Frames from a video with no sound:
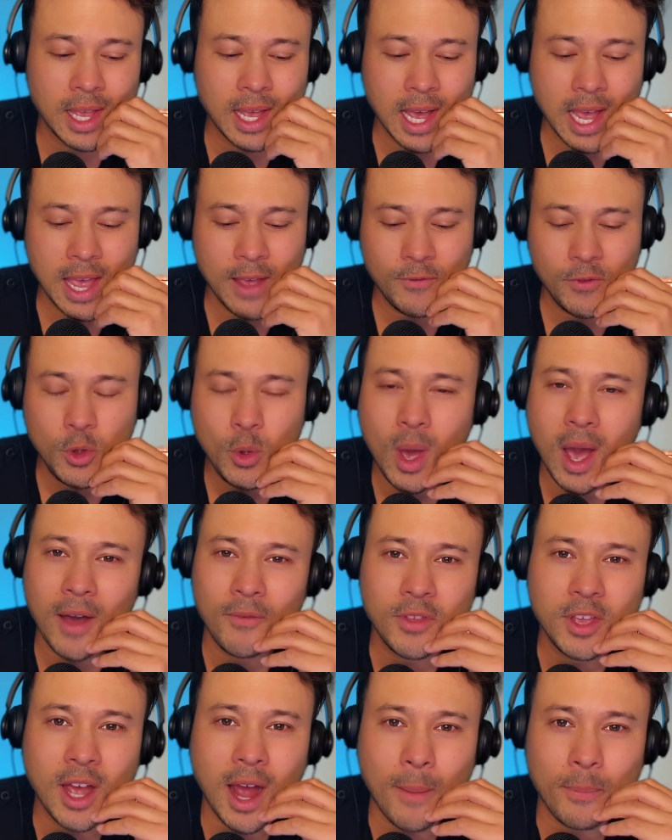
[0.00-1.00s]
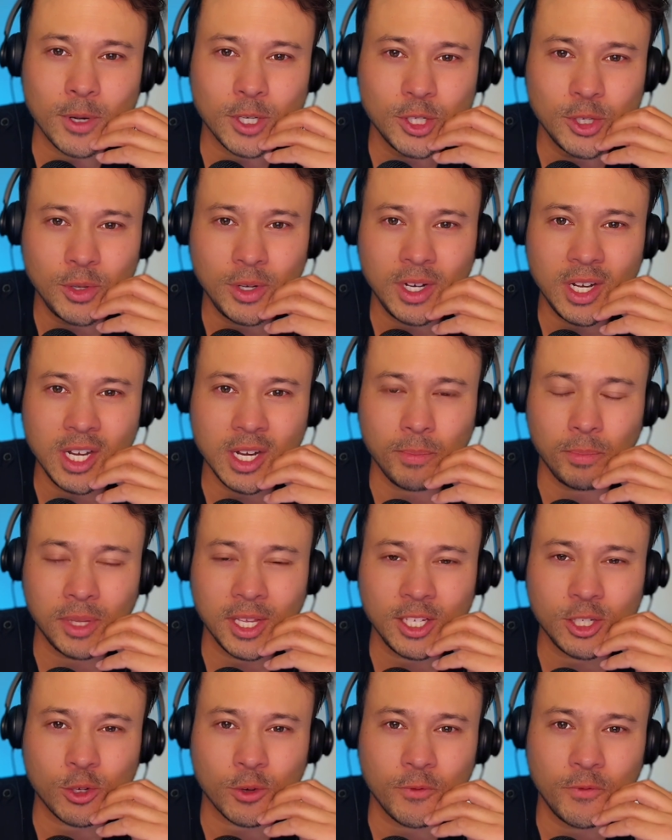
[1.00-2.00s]
if you have the opportunity to
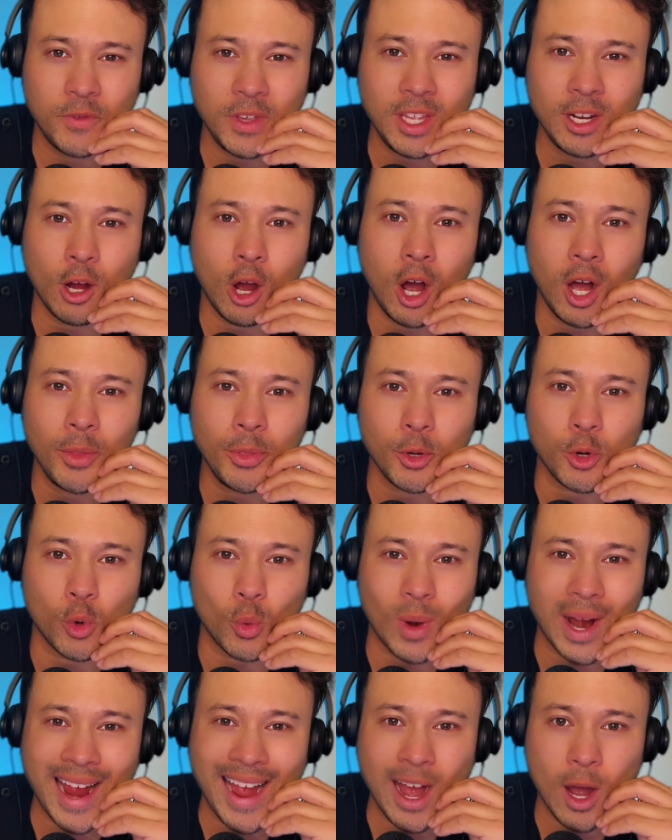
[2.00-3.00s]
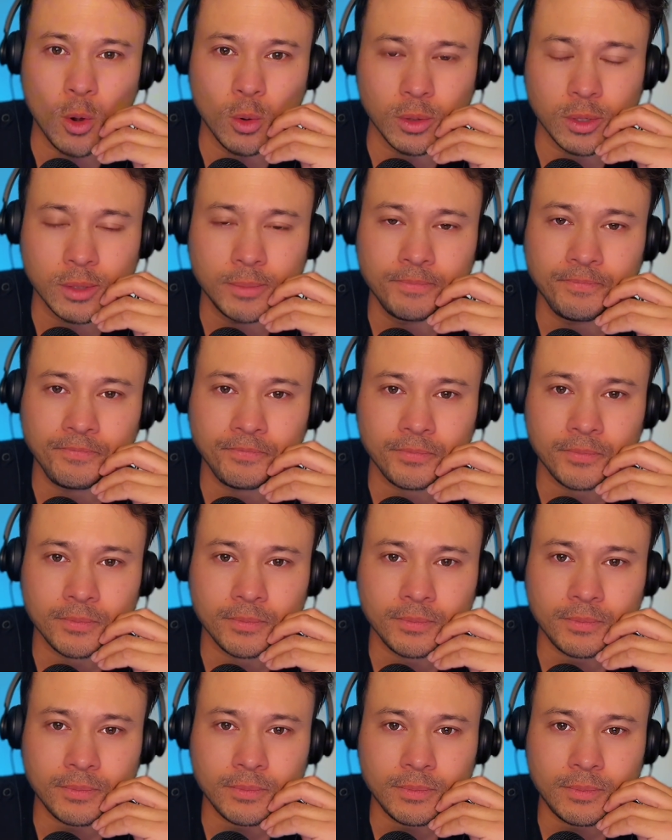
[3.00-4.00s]
place your feet on the ground,
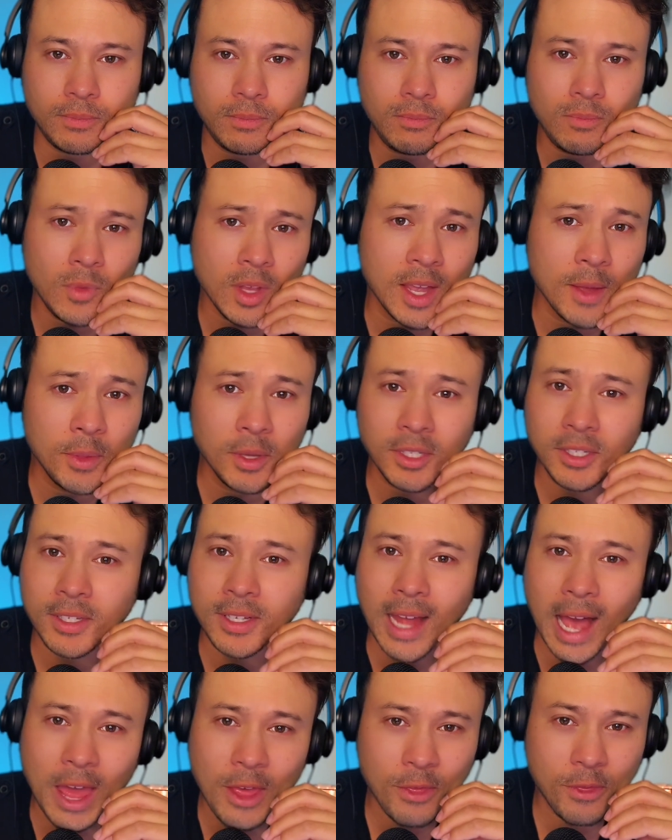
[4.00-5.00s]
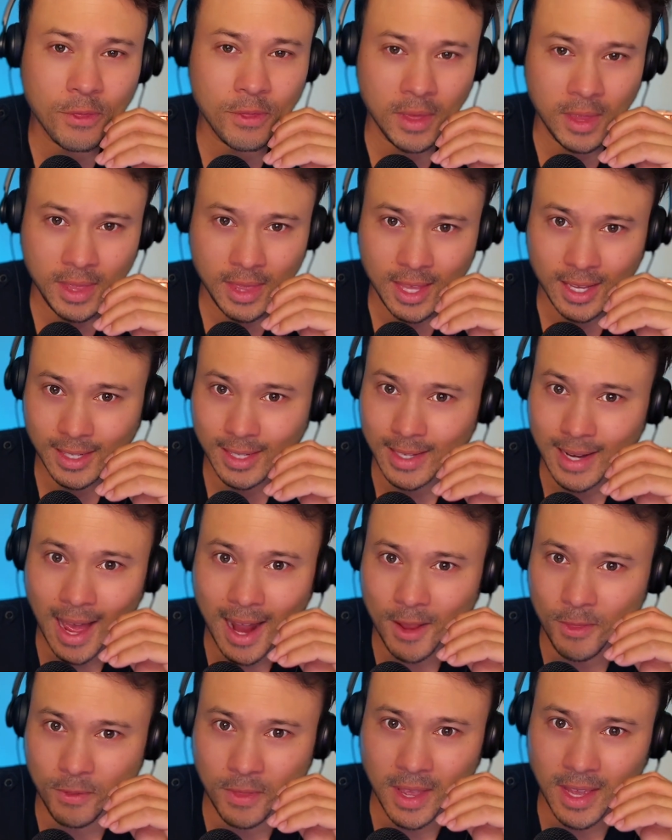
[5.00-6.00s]
okay, this is
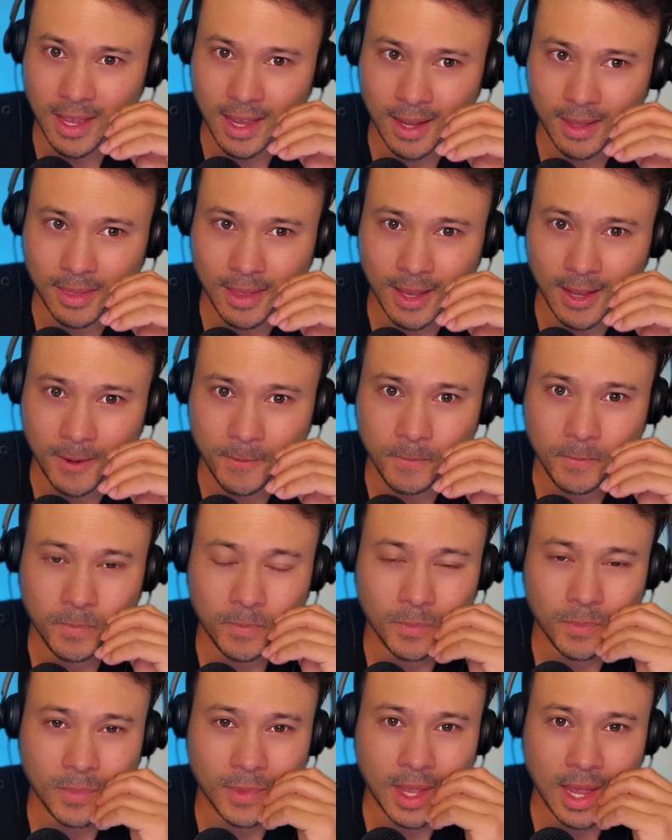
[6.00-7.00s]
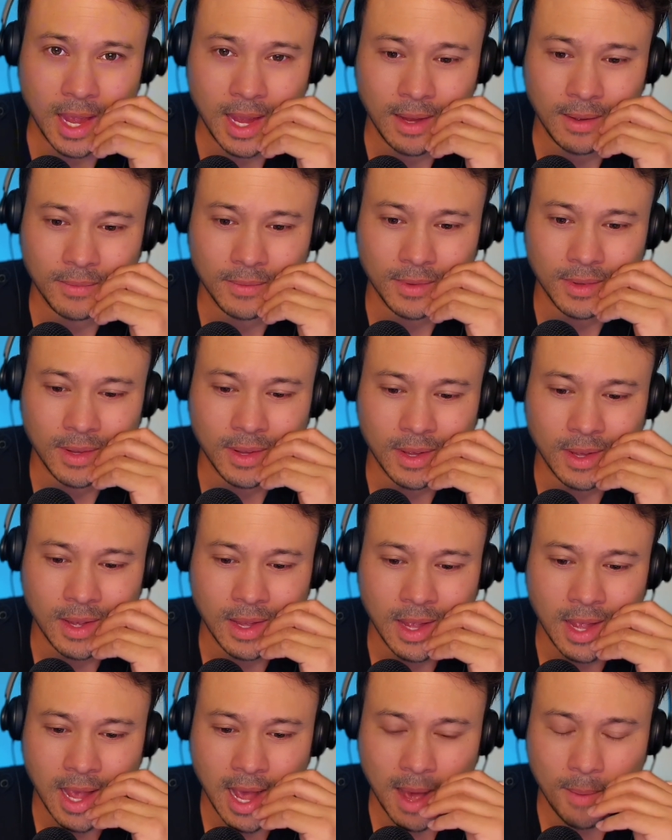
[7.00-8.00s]
not a thinking thing. Okay,
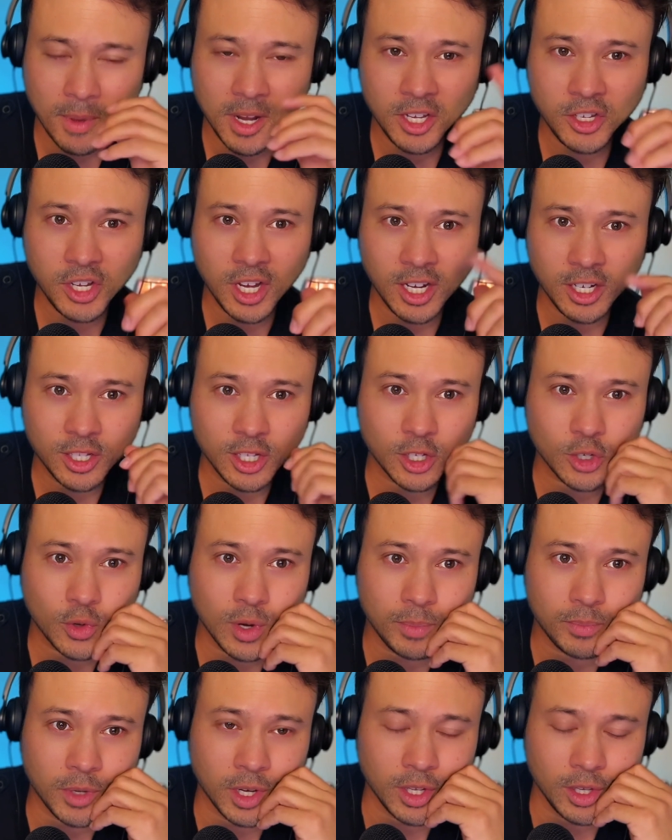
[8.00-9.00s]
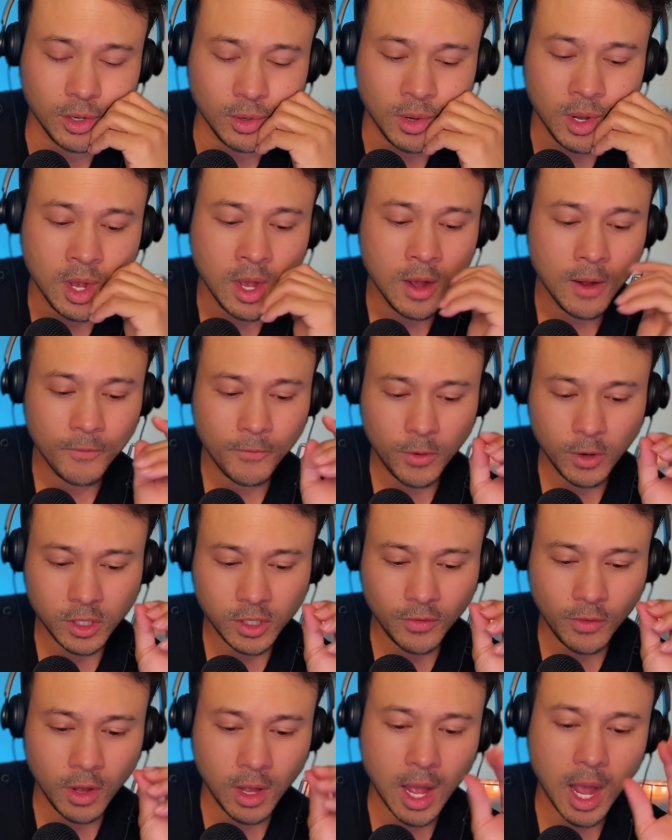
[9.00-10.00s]
I'm going to change the script on you.
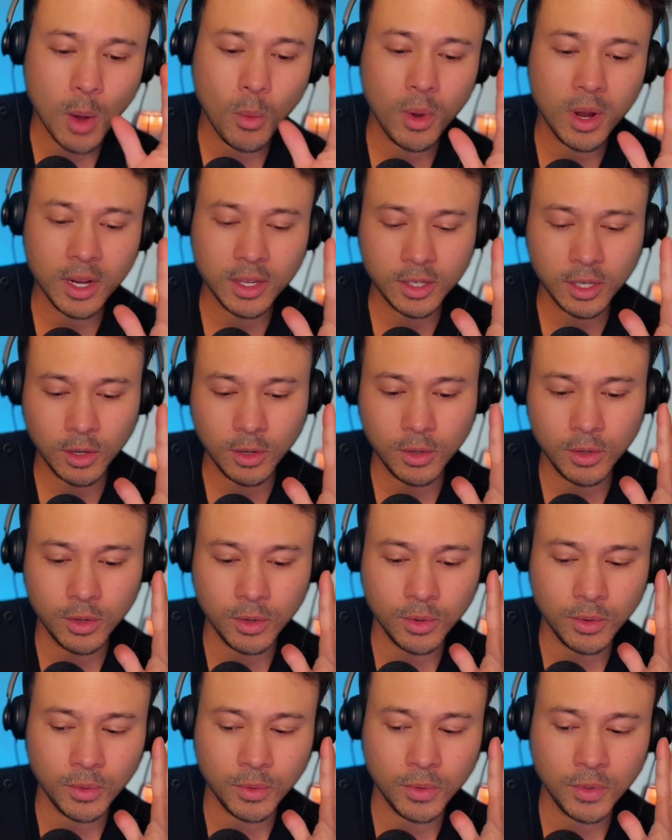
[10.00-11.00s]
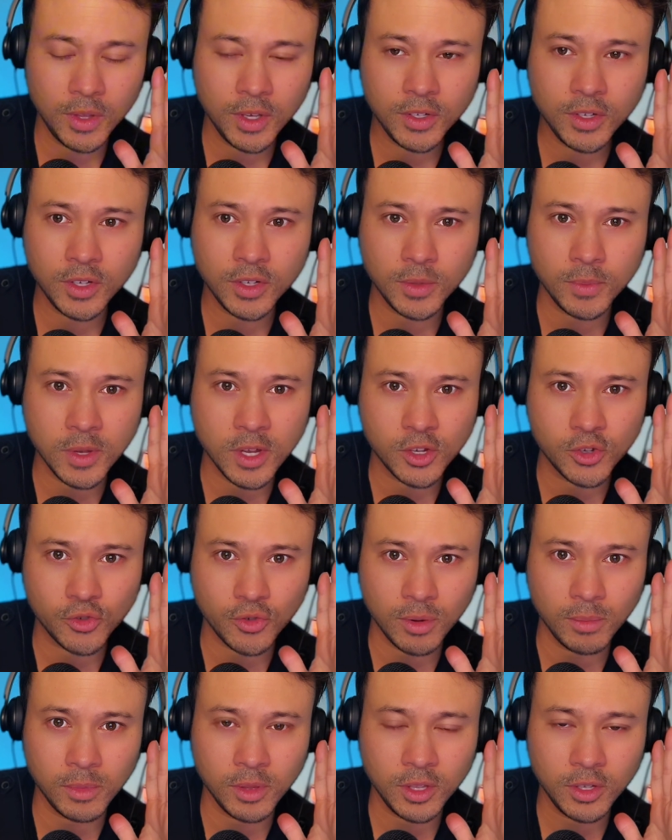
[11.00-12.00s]
First of all, I want to tell you this
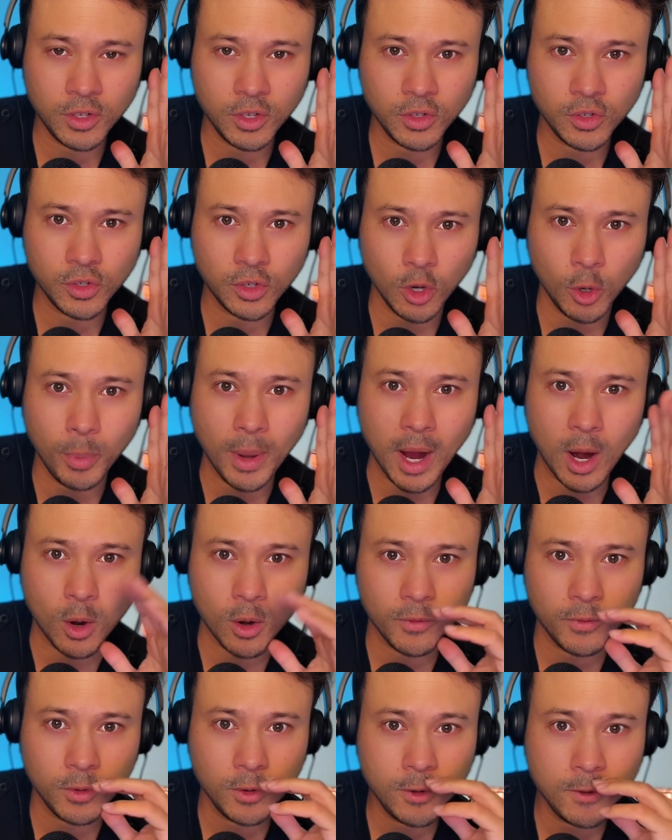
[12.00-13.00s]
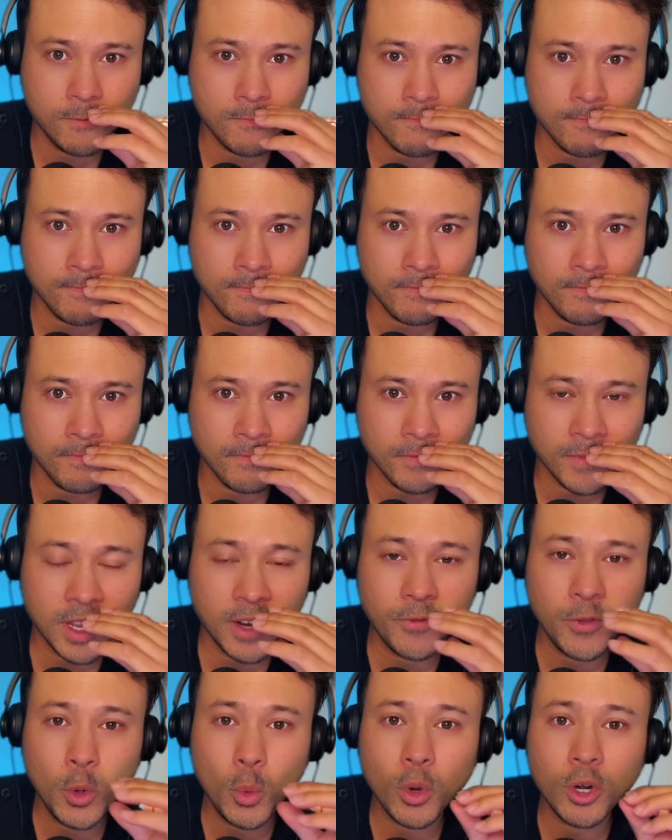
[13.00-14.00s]
is so powerful that
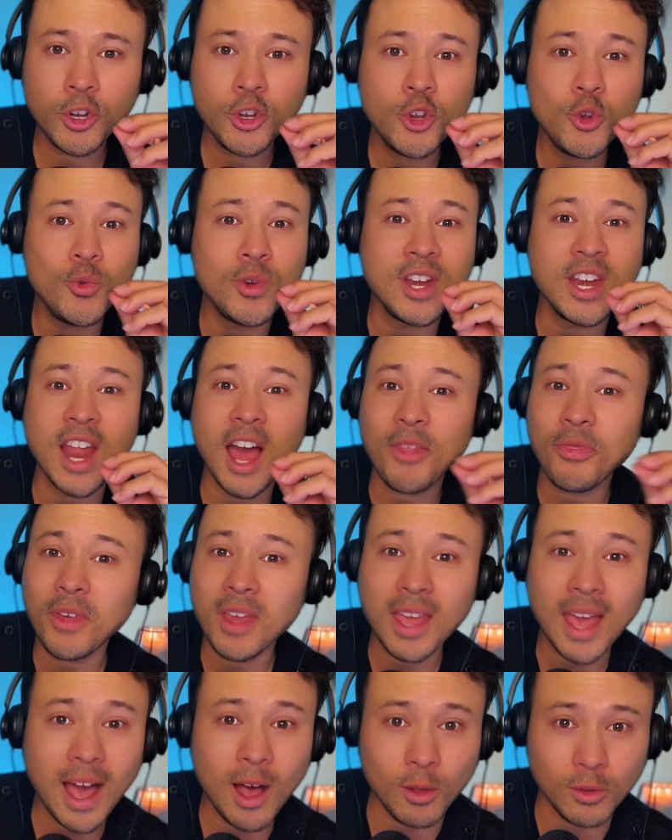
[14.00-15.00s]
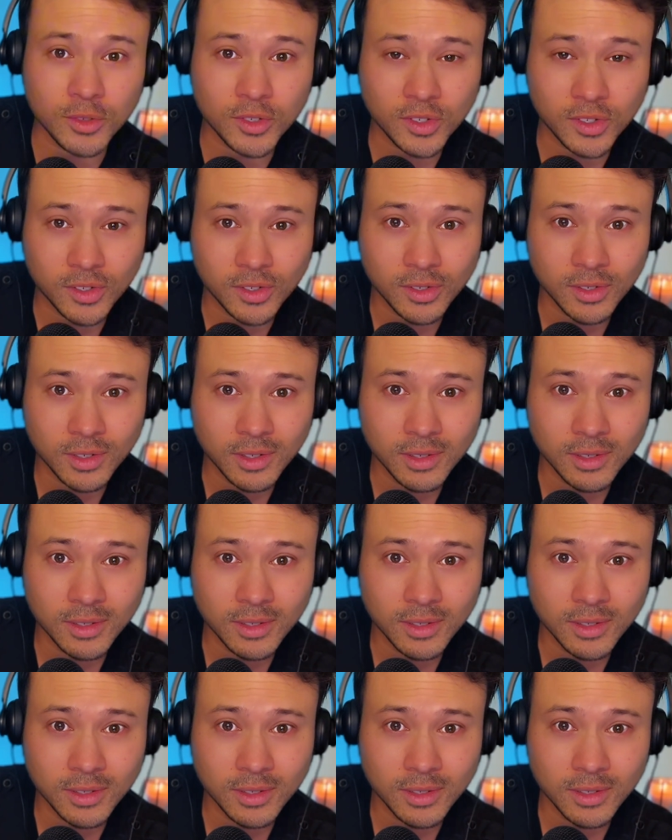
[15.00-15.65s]
if you were to do nothing else